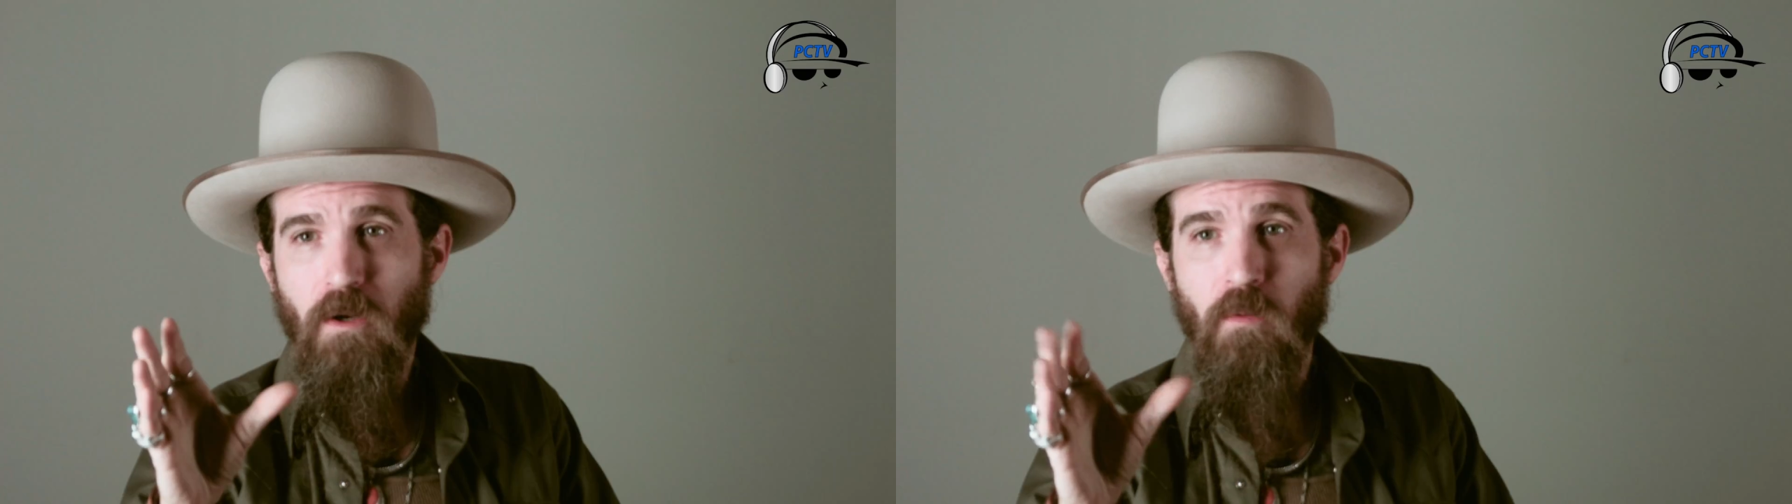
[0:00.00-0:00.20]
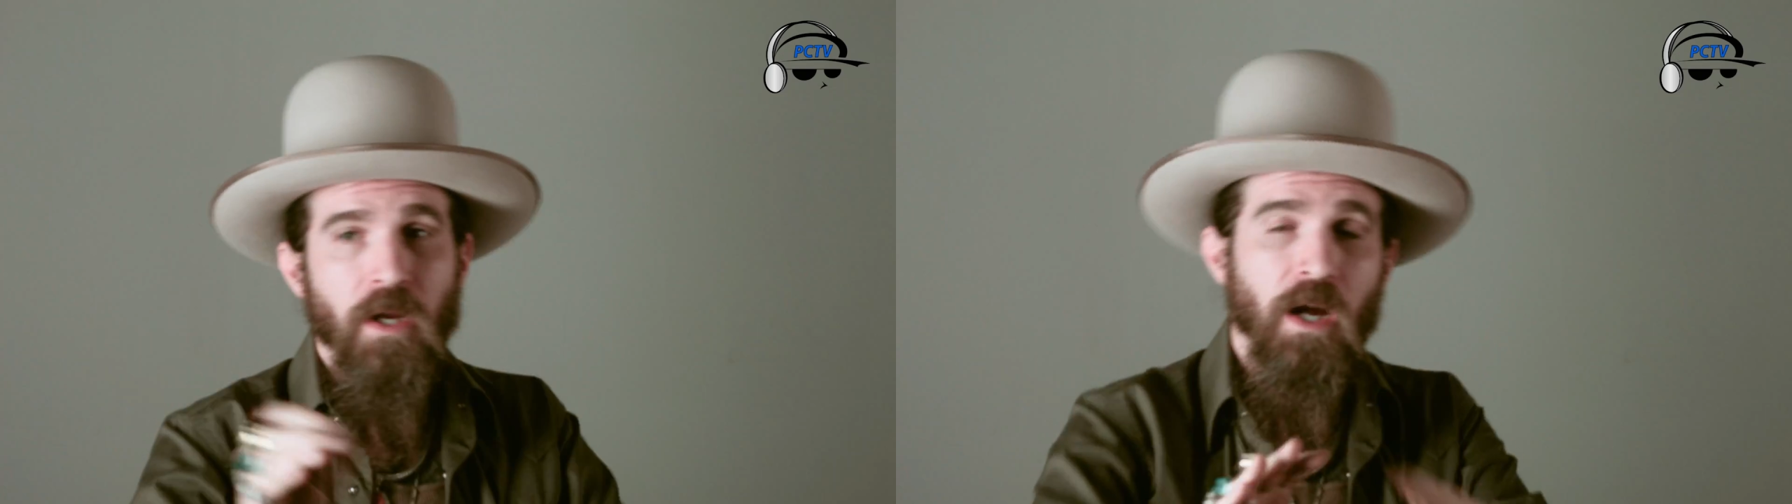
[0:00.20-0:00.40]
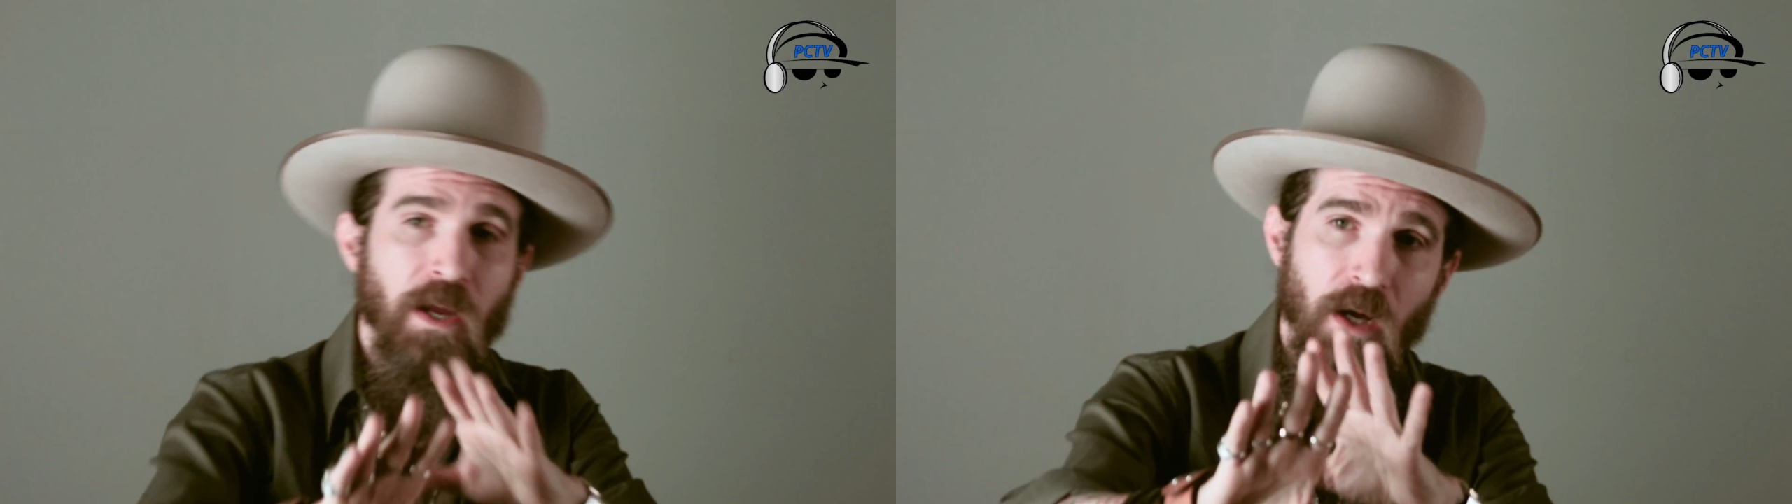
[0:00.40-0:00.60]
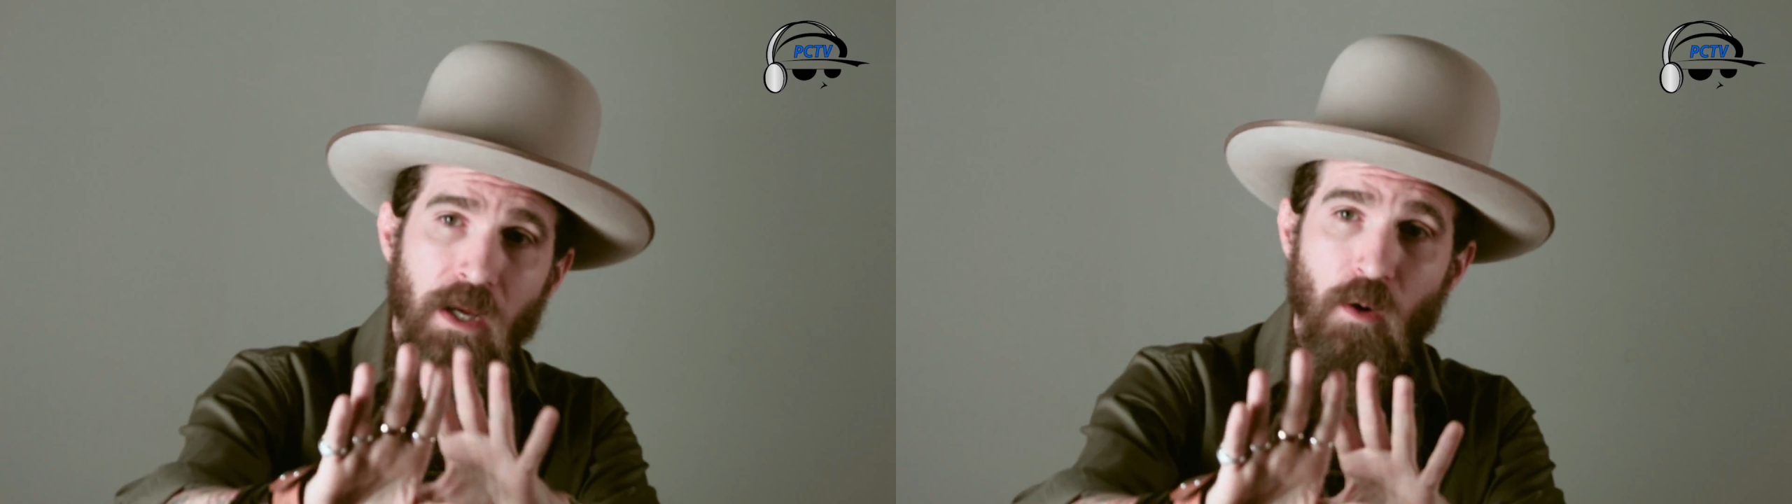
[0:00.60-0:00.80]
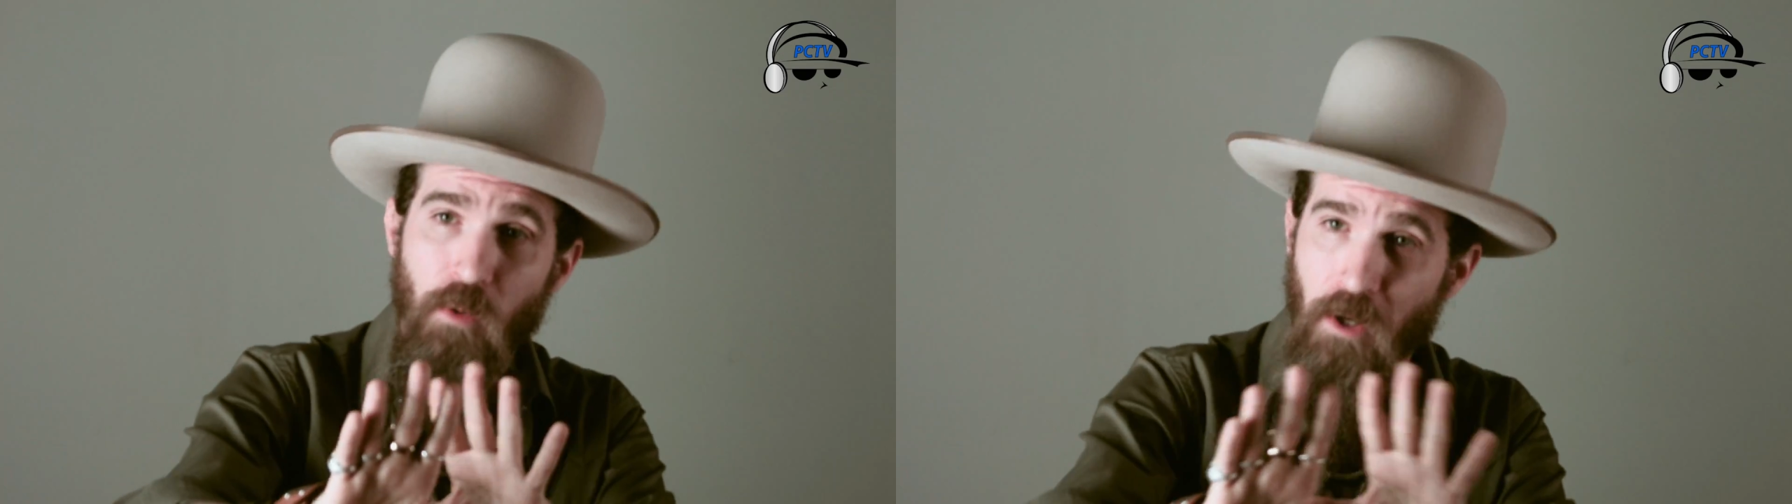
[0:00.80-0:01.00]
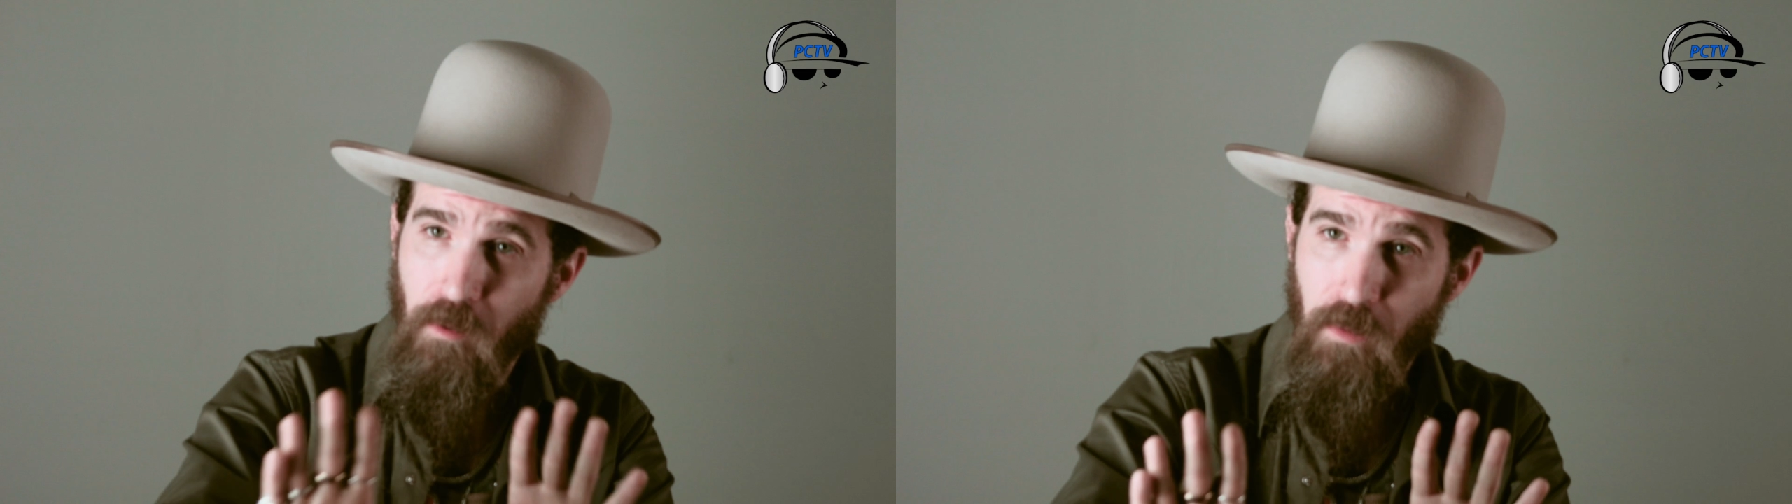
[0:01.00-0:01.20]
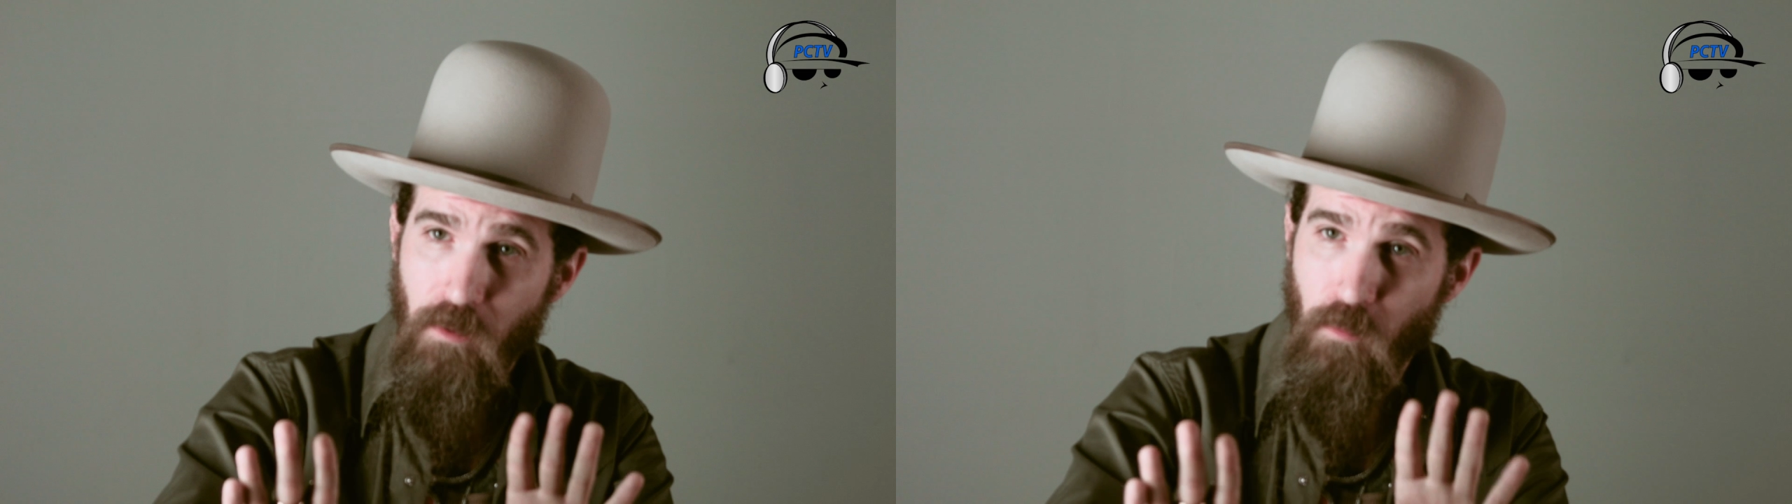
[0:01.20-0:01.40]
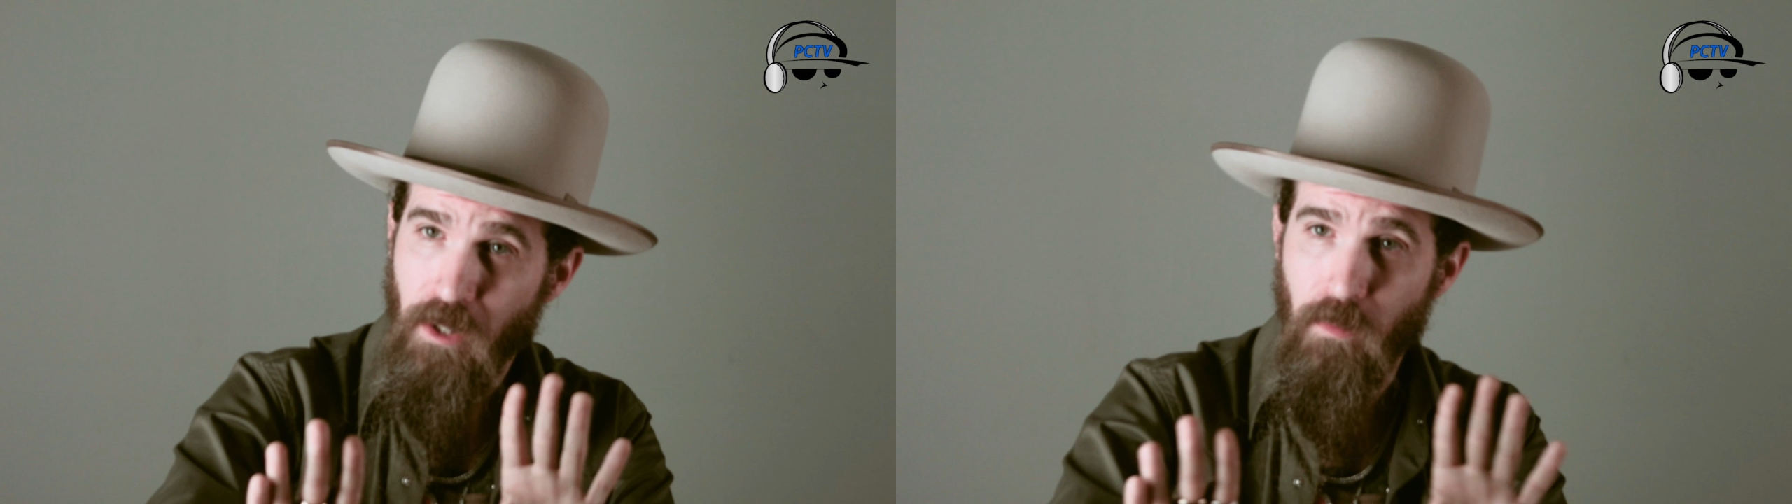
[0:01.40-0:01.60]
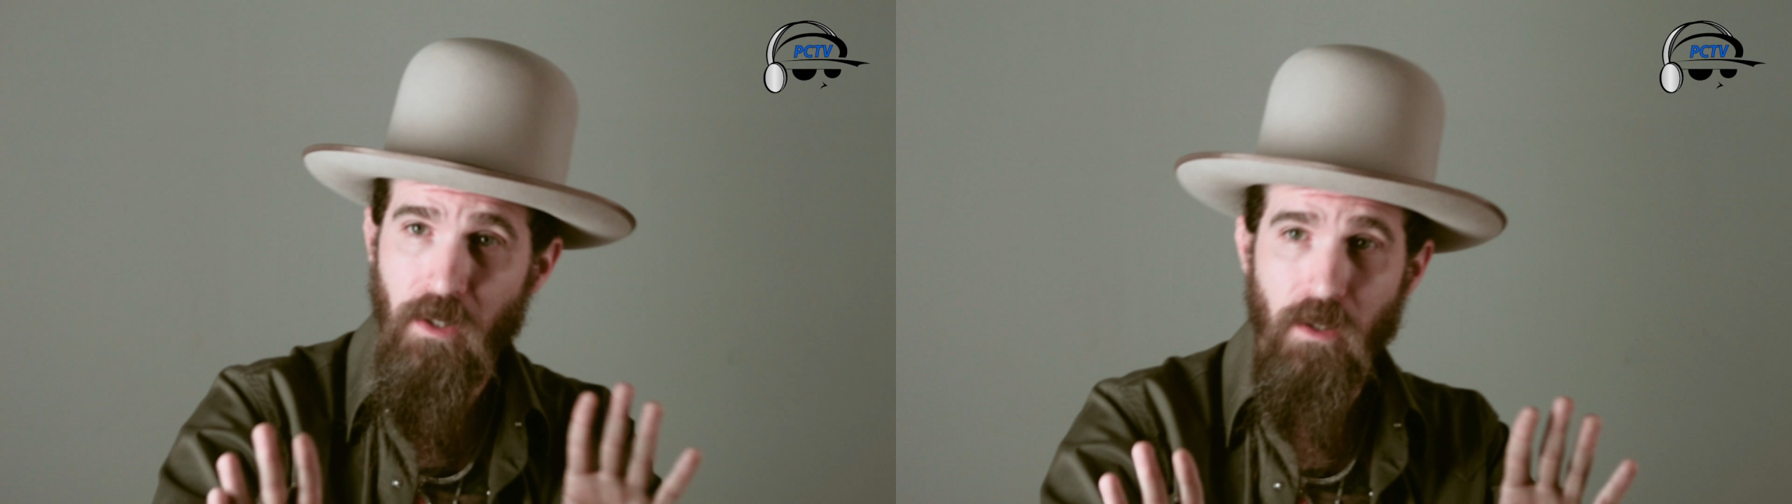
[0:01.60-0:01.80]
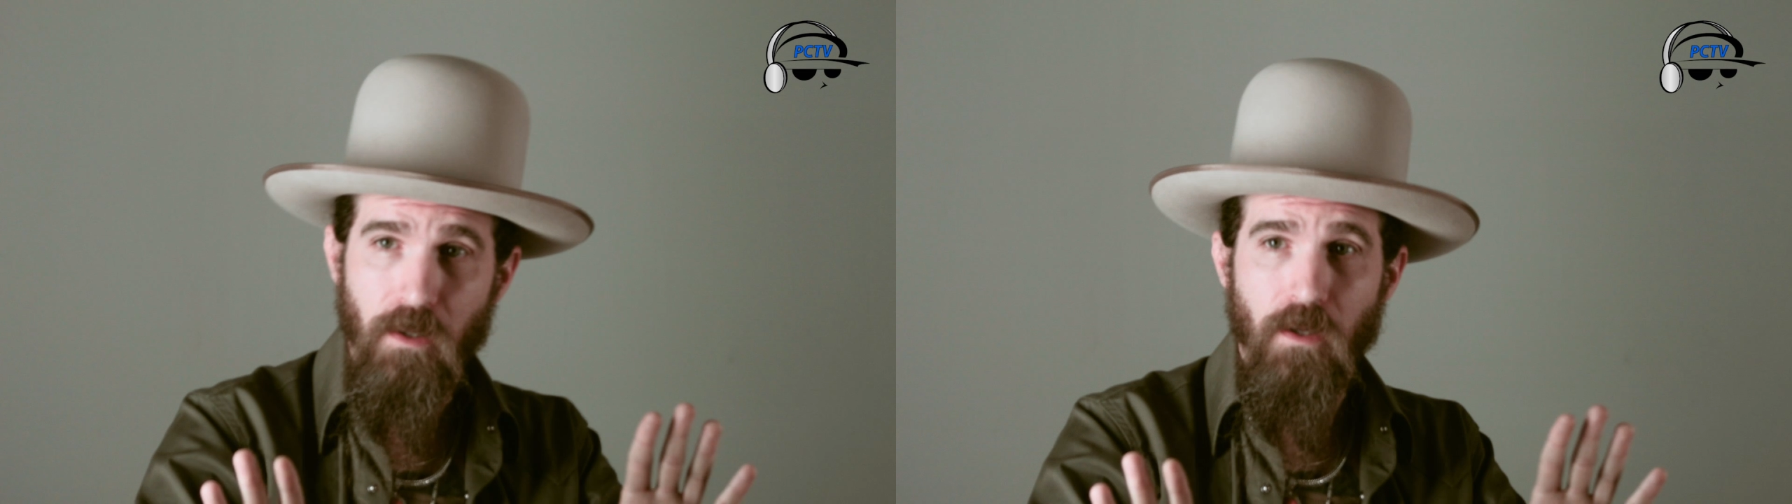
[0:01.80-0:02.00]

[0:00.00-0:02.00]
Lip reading: Like, hey, hold on a minute, wait a minute.